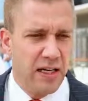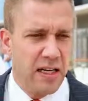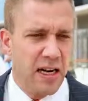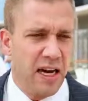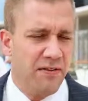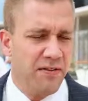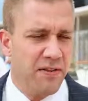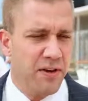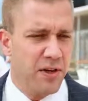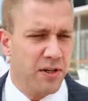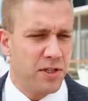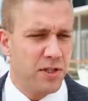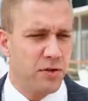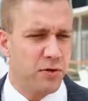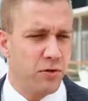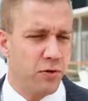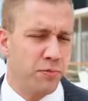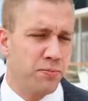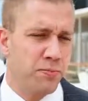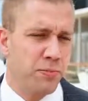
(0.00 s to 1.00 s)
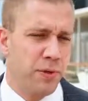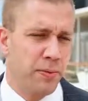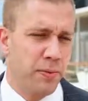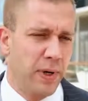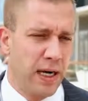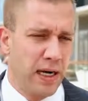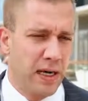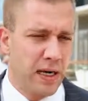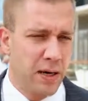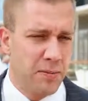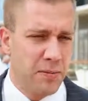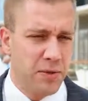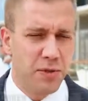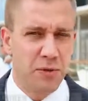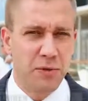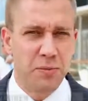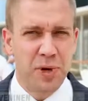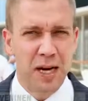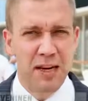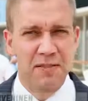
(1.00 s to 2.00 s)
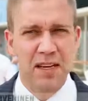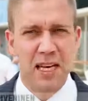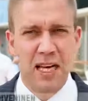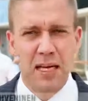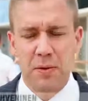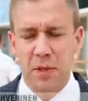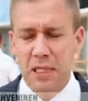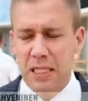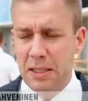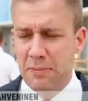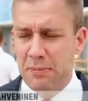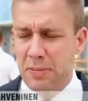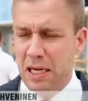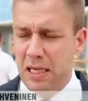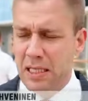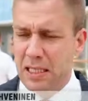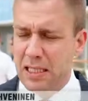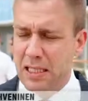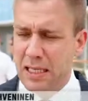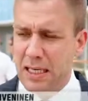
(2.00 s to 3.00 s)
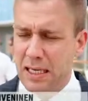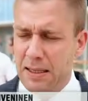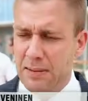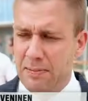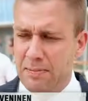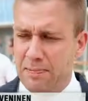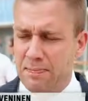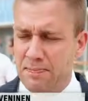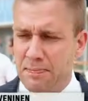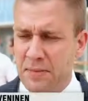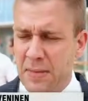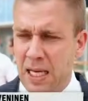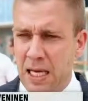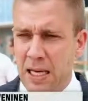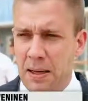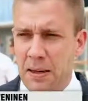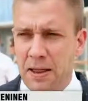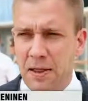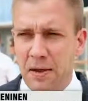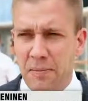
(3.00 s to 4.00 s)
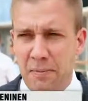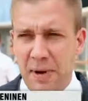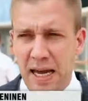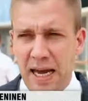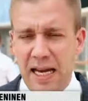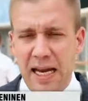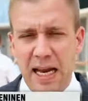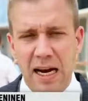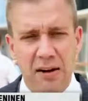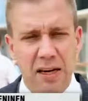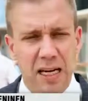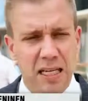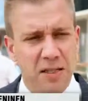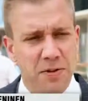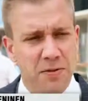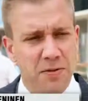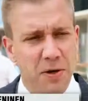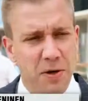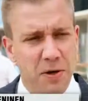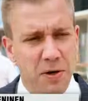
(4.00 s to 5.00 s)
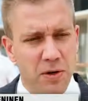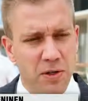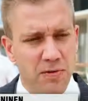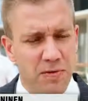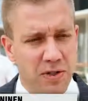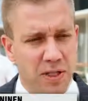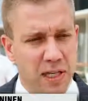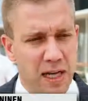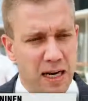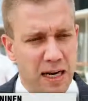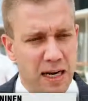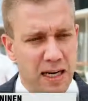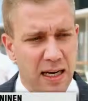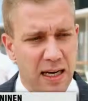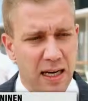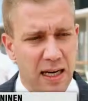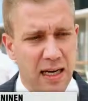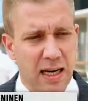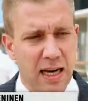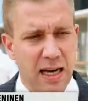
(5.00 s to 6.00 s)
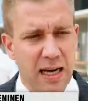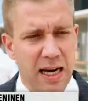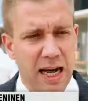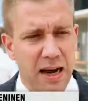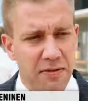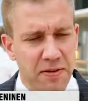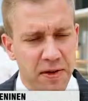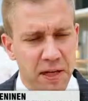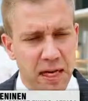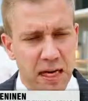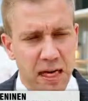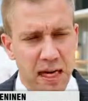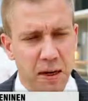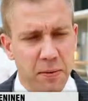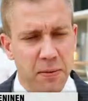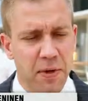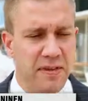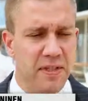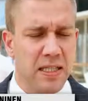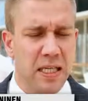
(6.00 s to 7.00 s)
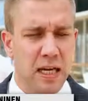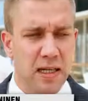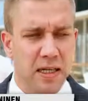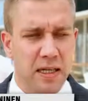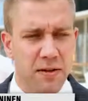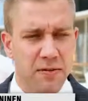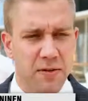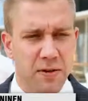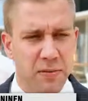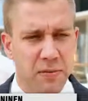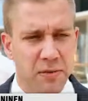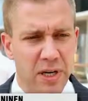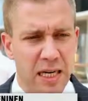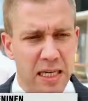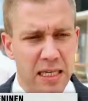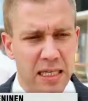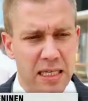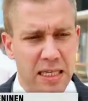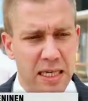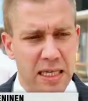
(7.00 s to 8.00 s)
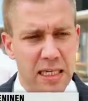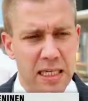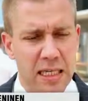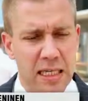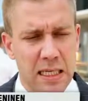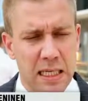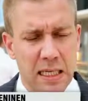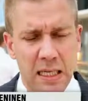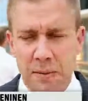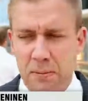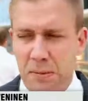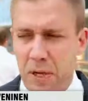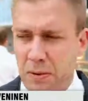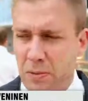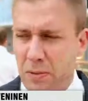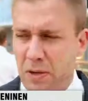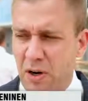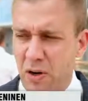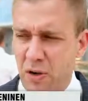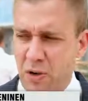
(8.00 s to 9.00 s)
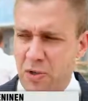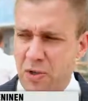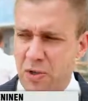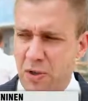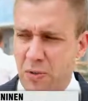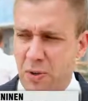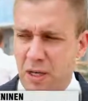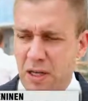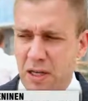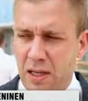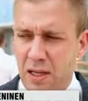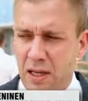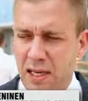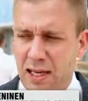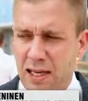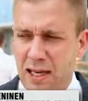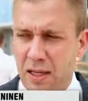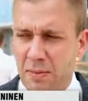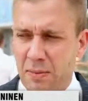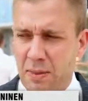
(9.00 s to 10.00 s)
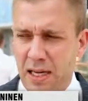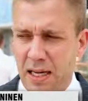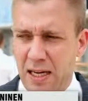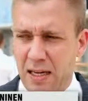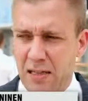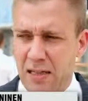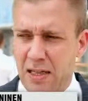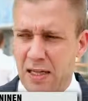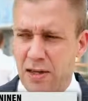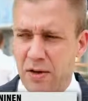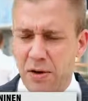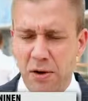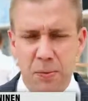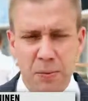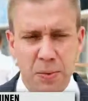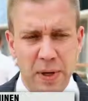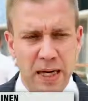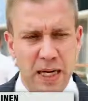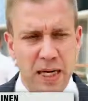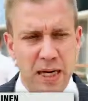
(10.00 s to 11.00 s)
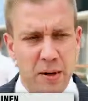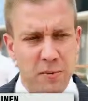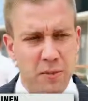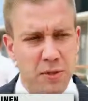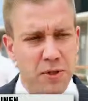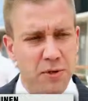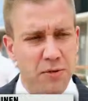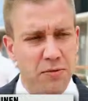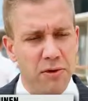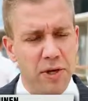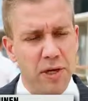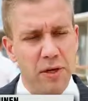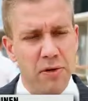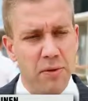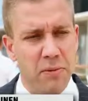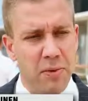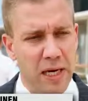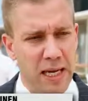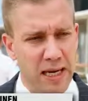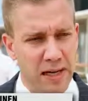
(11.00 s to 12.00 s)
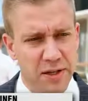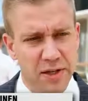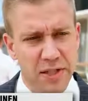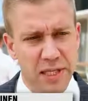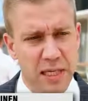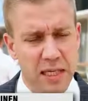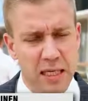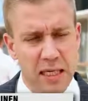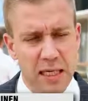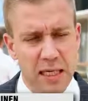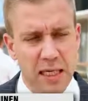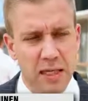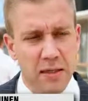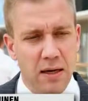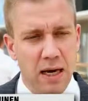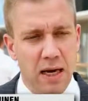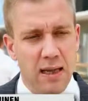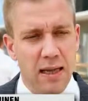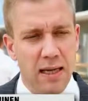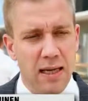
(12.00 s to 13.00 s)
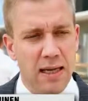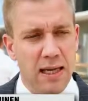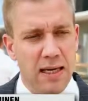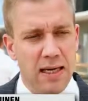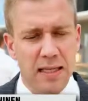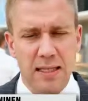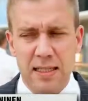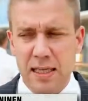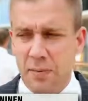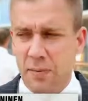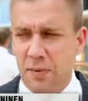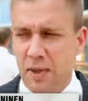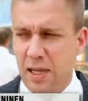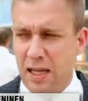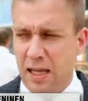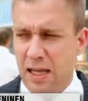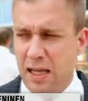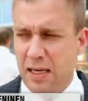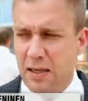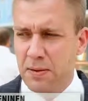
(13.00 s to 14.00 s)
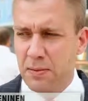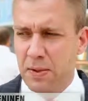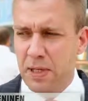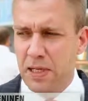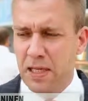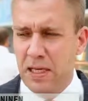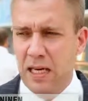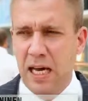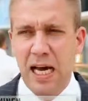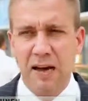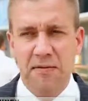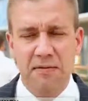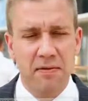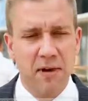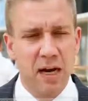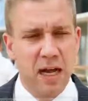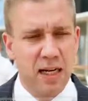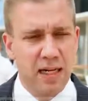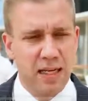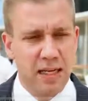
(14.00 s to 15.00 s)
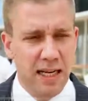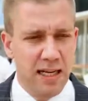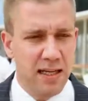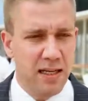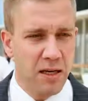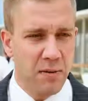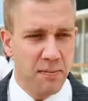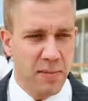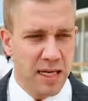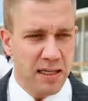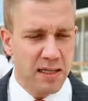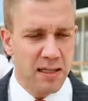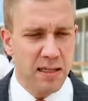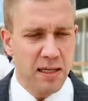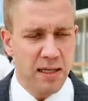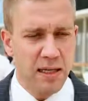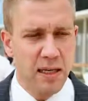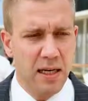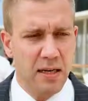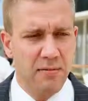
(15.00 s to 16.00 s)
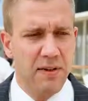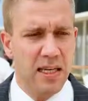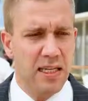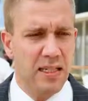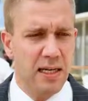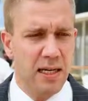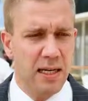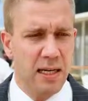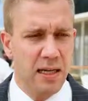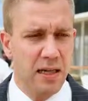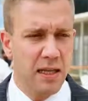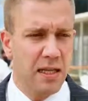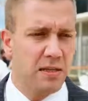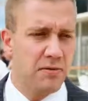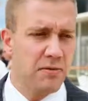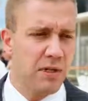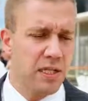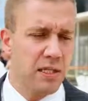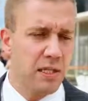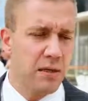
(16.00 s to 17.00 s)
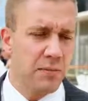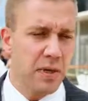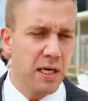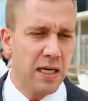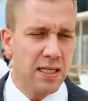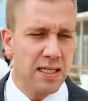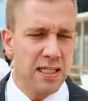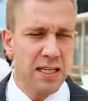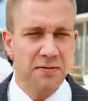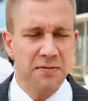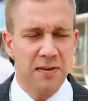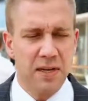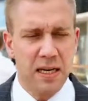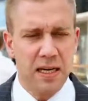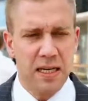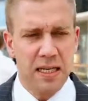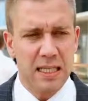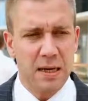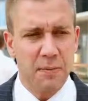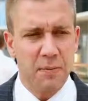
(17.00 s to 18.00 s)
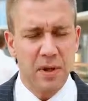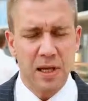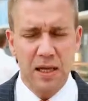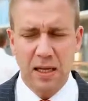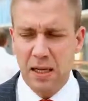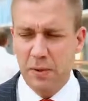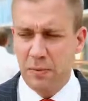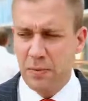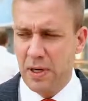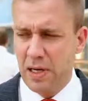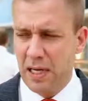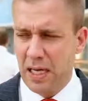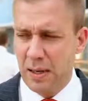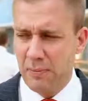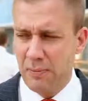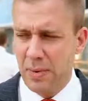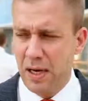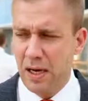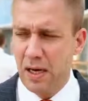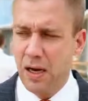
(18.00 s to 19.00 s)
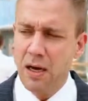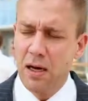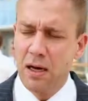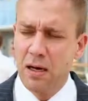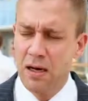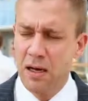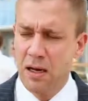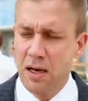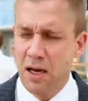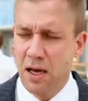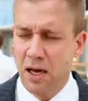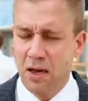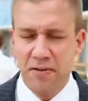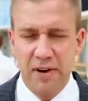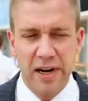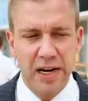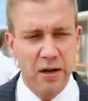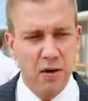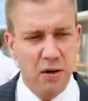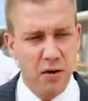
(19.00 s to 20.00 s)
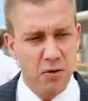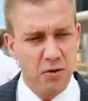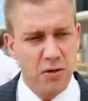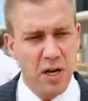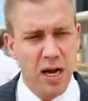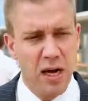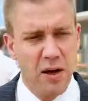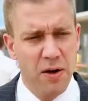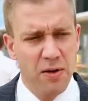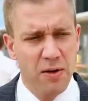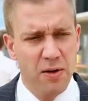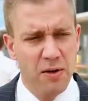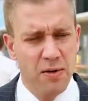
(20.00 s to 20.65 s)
diverse group when it comes to private equity, but the main areas of focus for Taaleri in Africa now, we've started from real estate, but we're also one of the leading players in Europe when it comes to renewable energy. So I think that is something that we have not yet commenced in investing in this region, but it's definitely something that we're keeping a very close eye on.